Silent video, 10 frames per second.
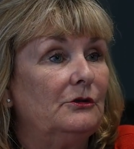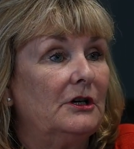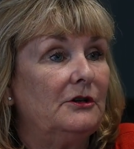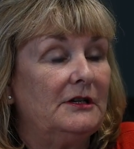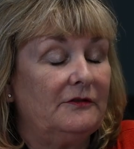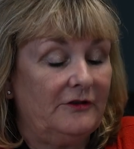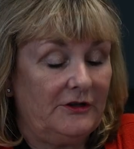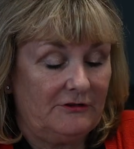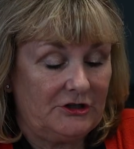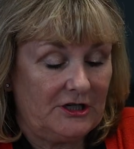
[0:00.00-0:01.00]
go into
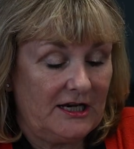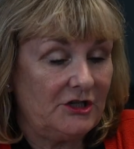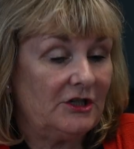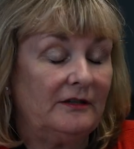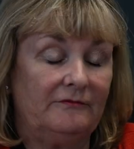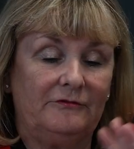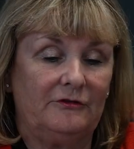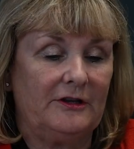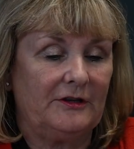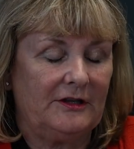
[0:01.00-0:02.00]
further education and
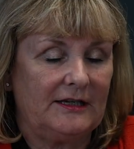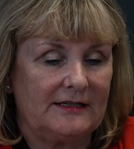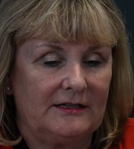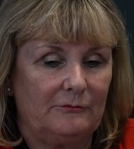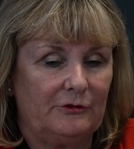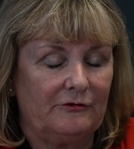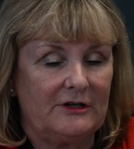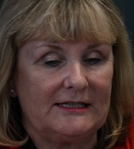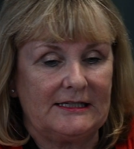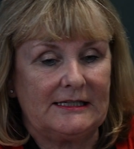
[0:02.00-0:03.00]
for other things, a number of
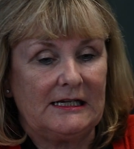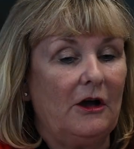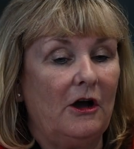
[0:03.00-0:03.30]
reasons.